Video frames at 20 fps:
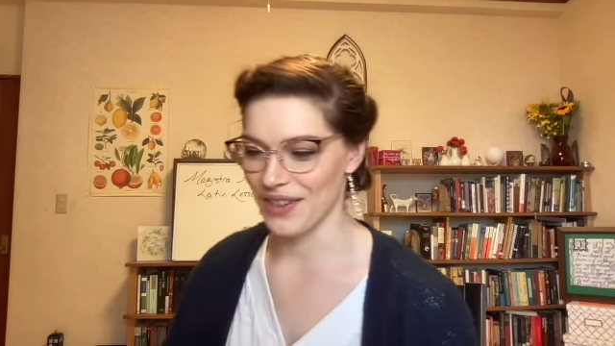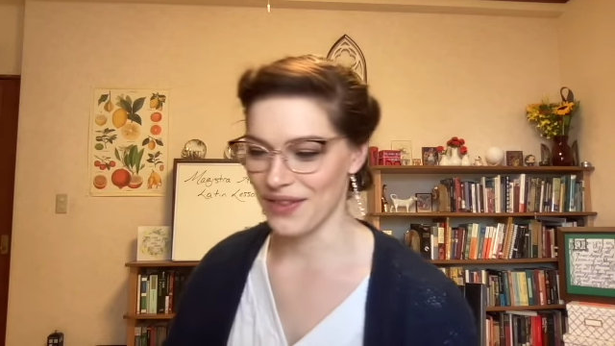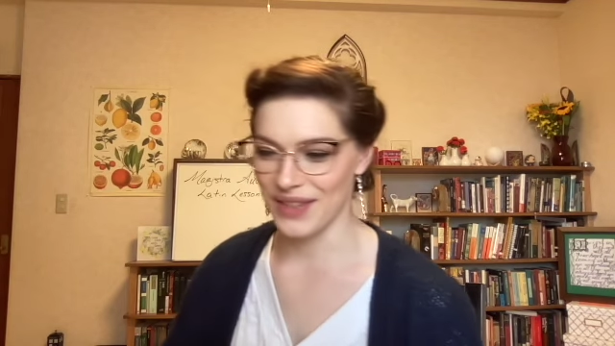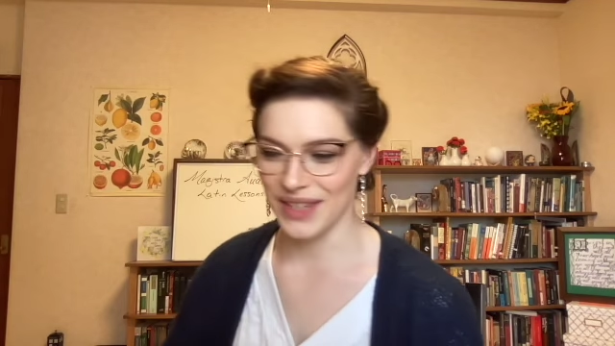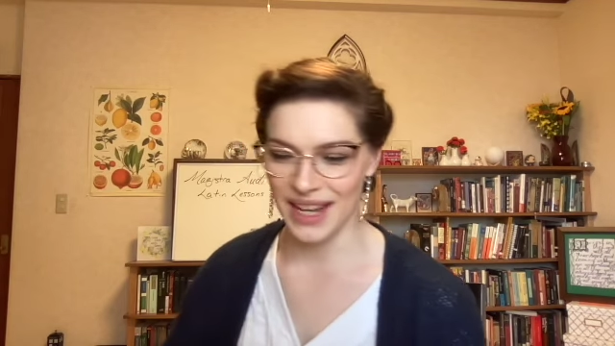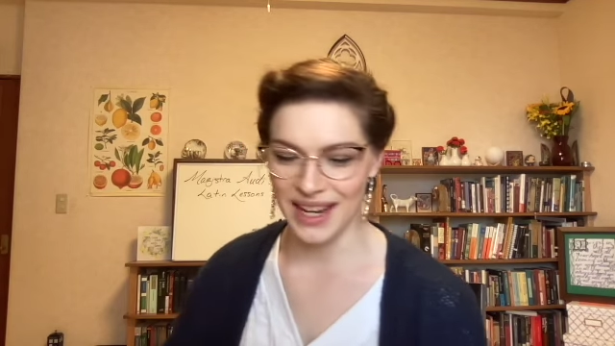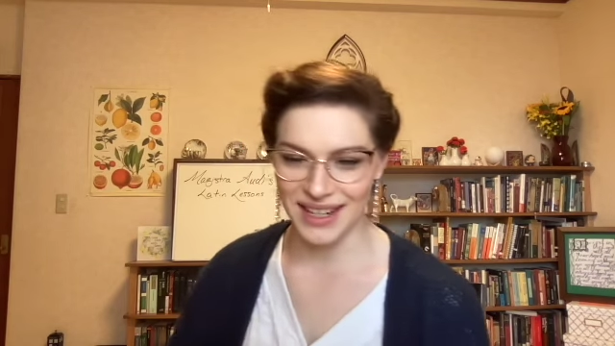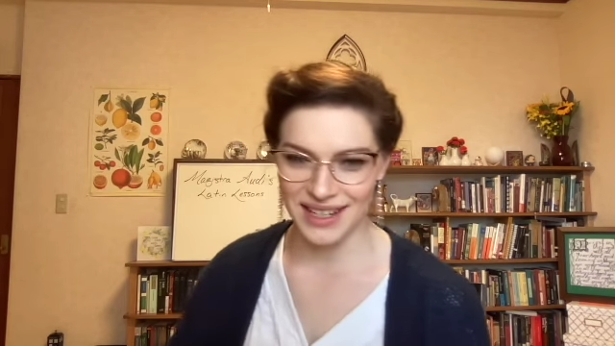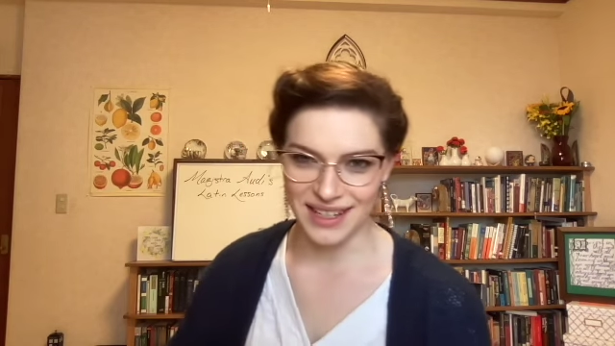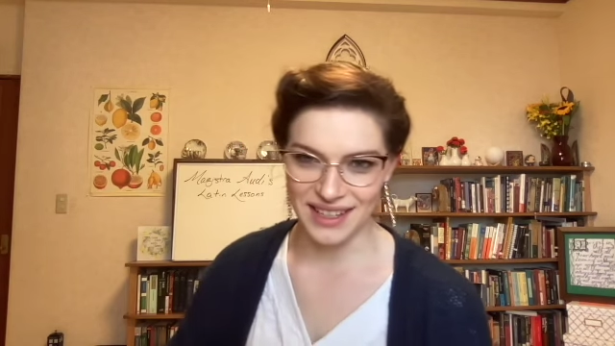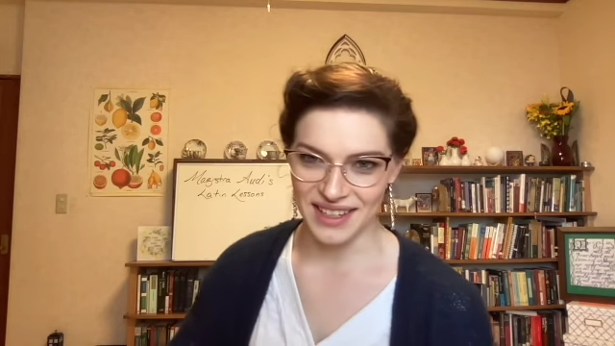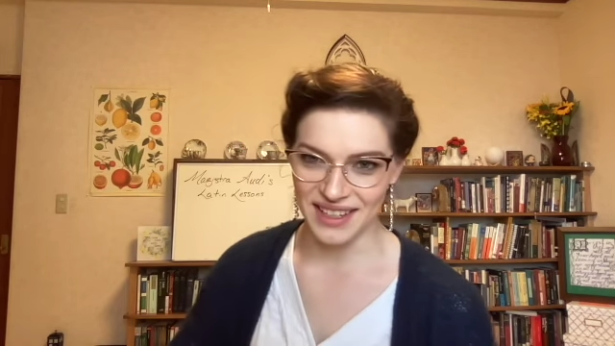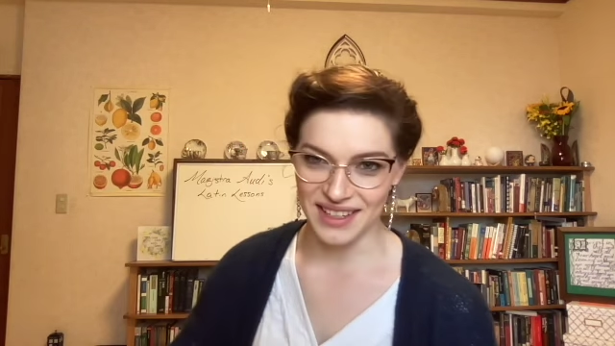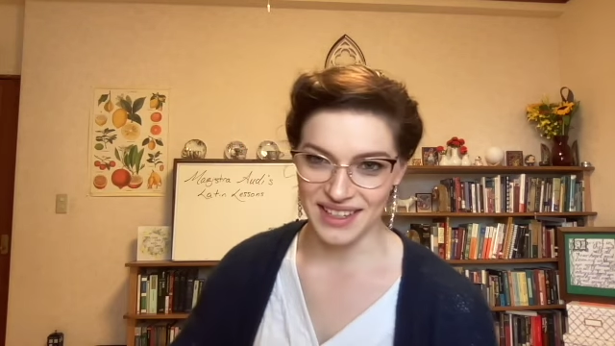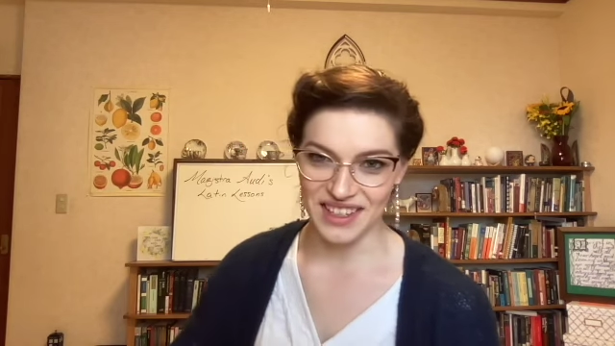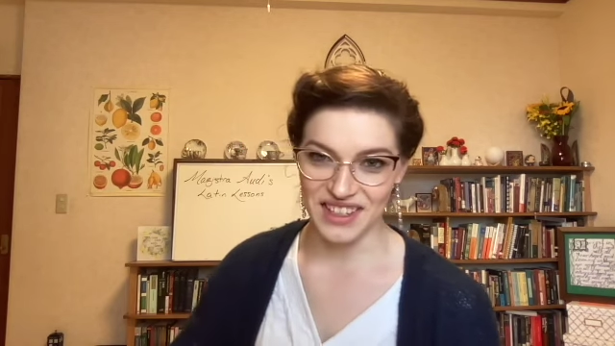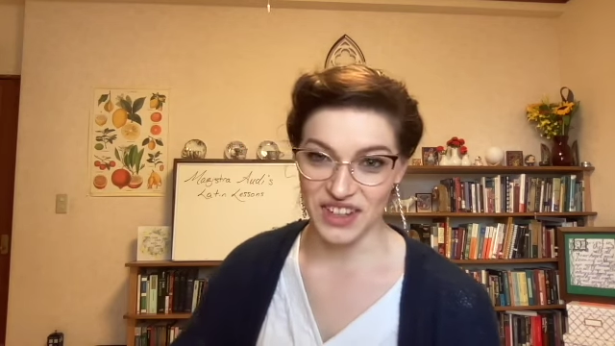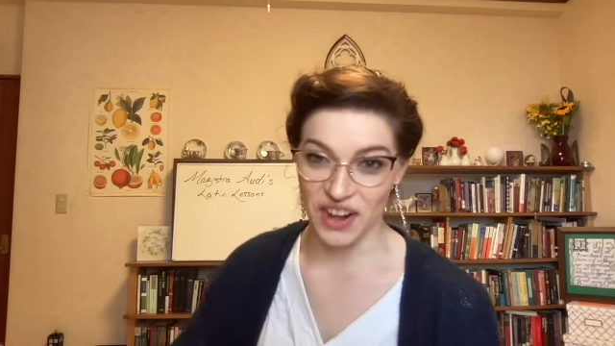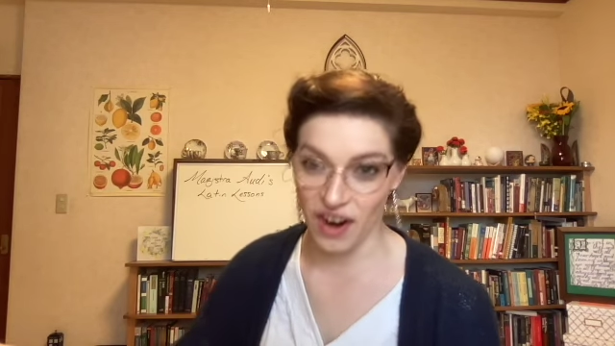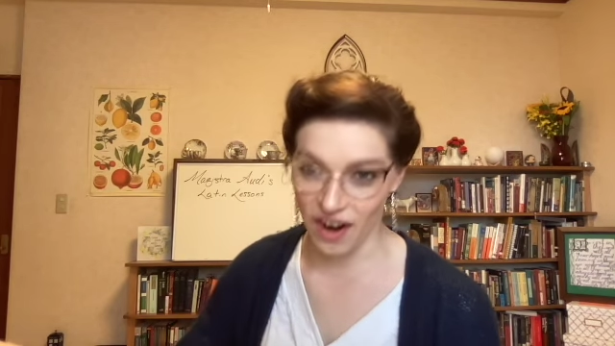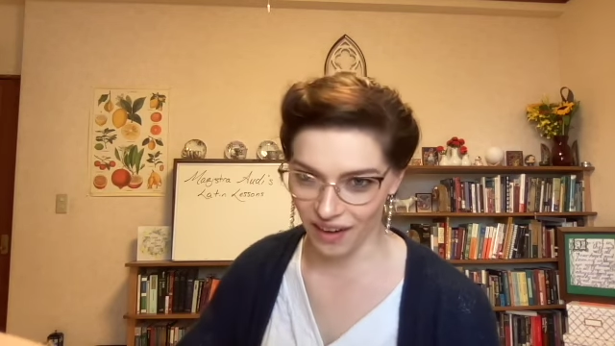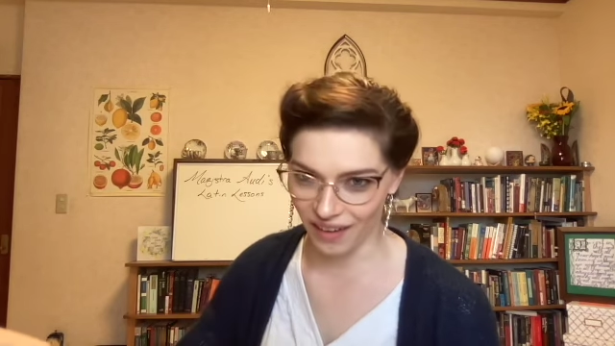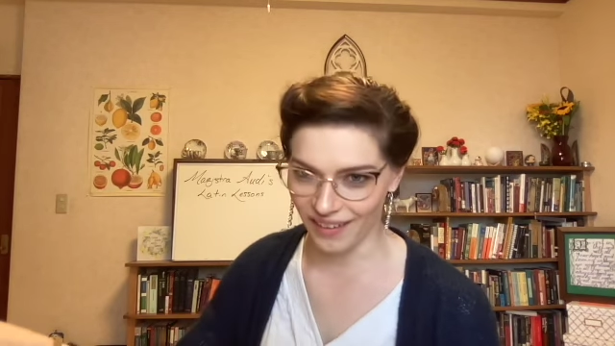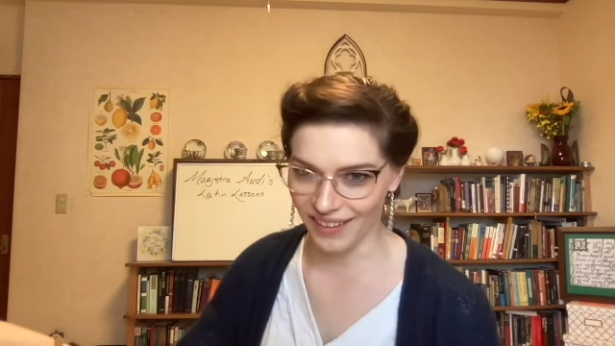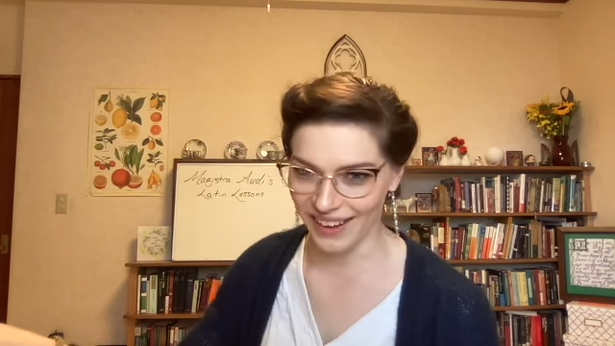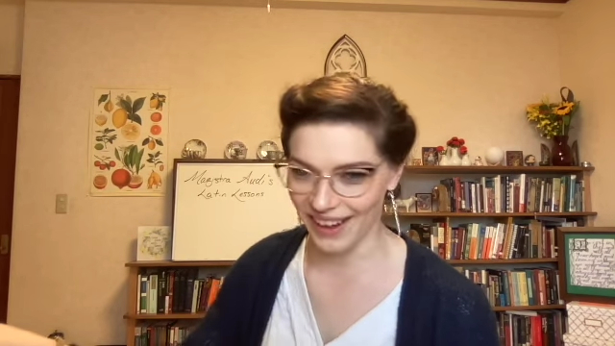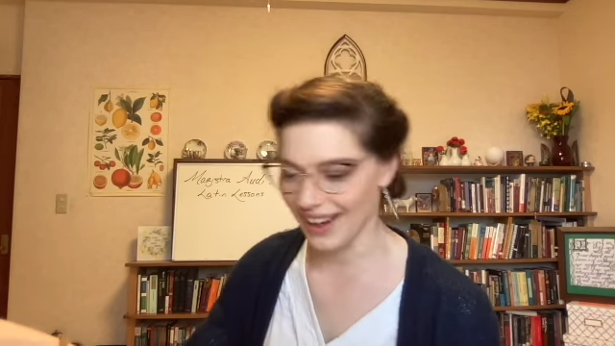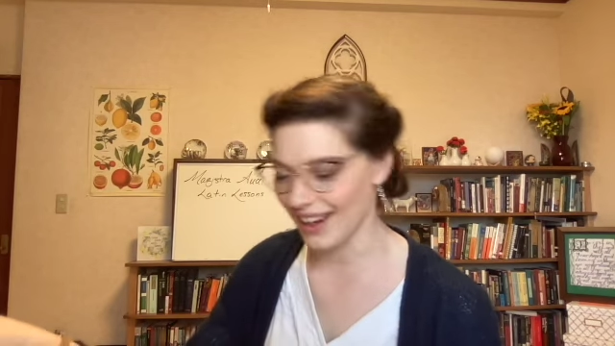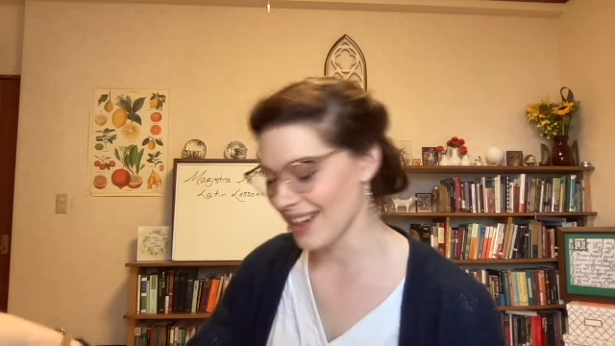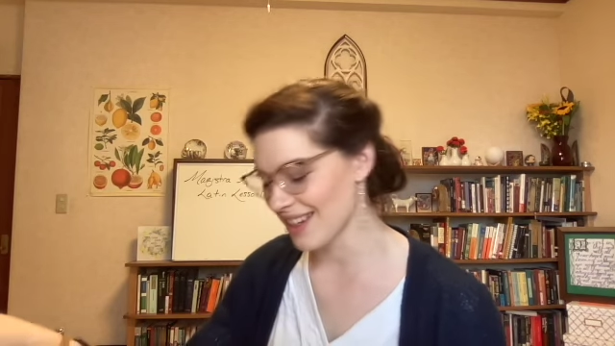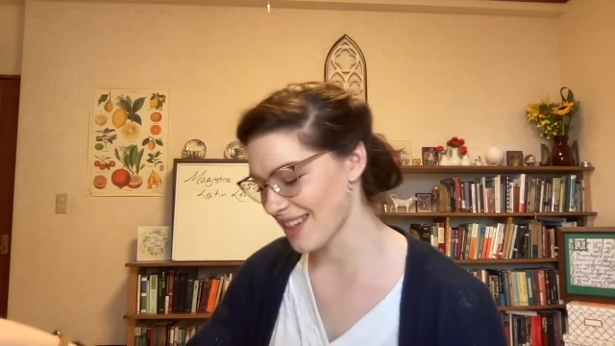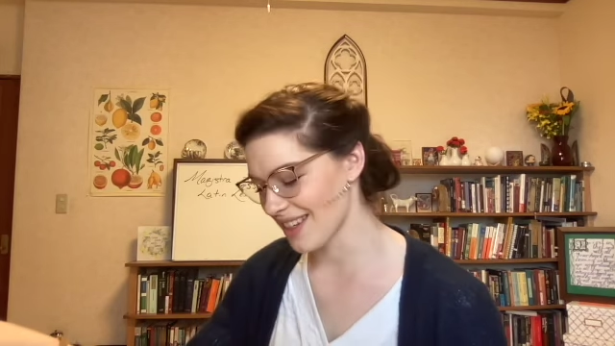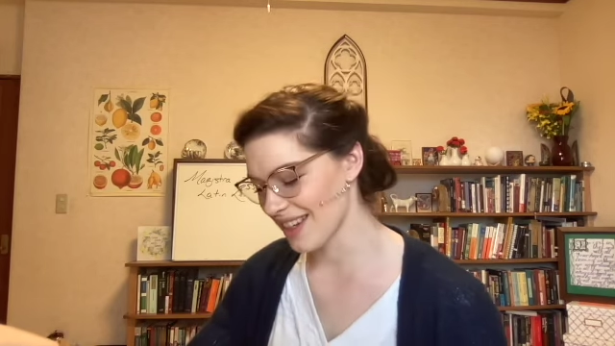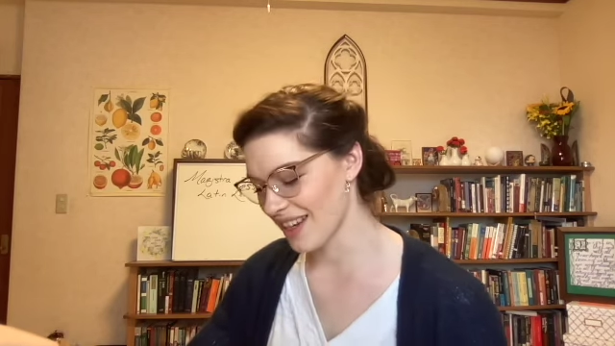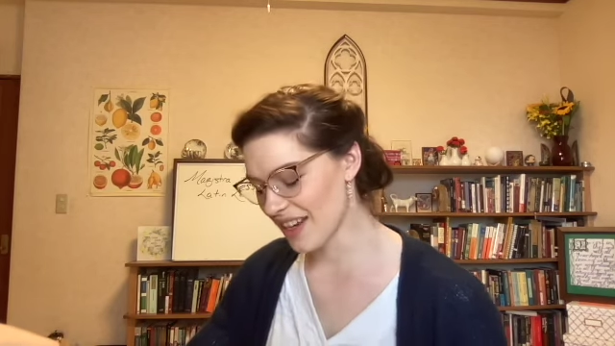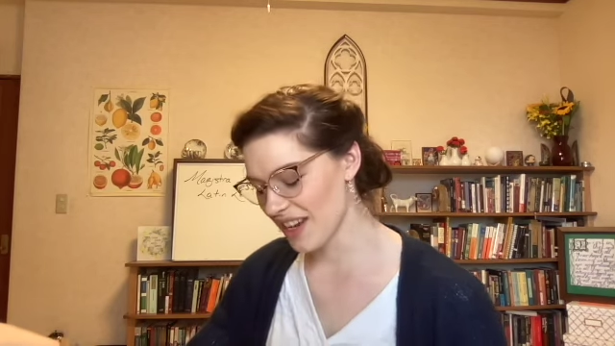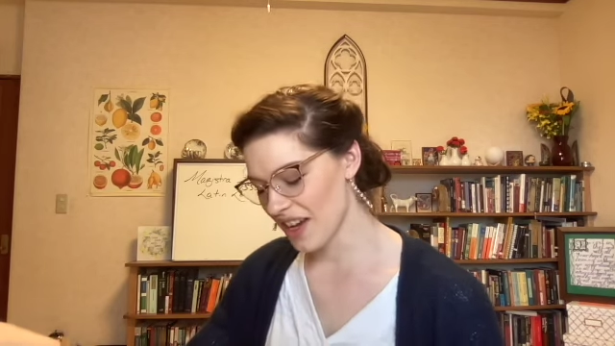sentences is hard, guys.